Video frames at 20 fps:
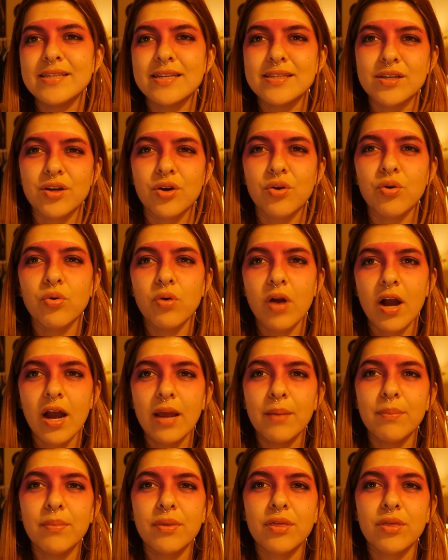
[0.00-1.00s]
it's a
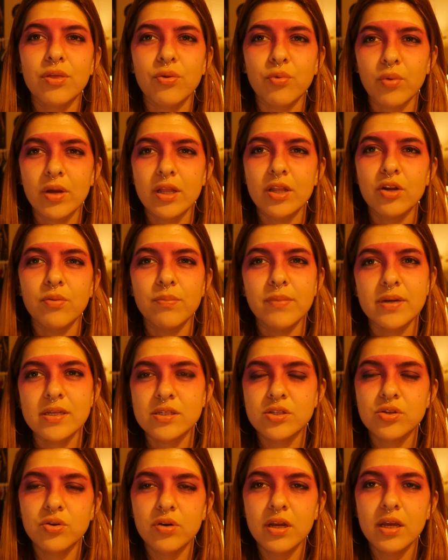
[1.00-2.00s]
crime thriller
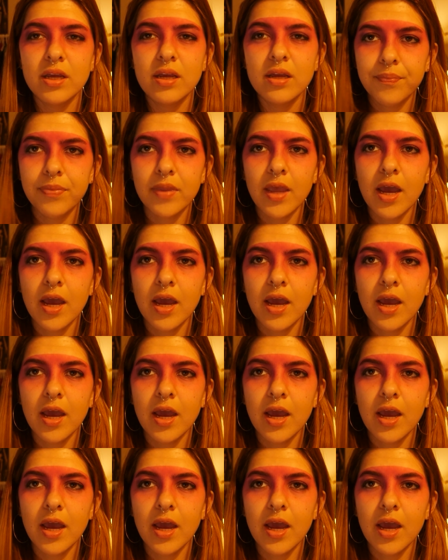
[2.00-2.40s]
mystery.